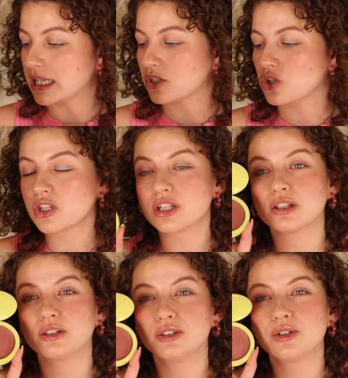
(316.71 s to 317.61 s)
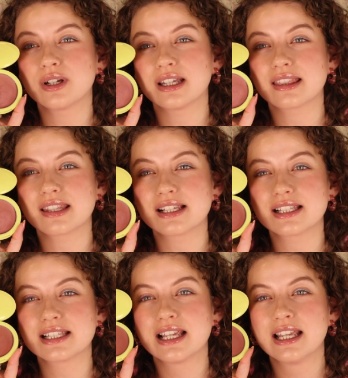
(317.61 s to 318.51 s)
Like, just look at
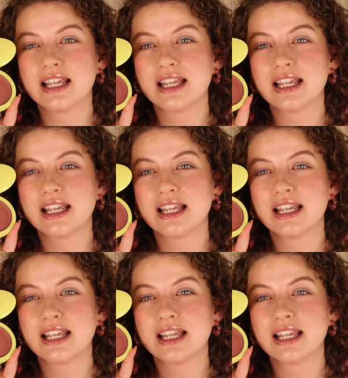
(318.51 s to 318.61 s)
this.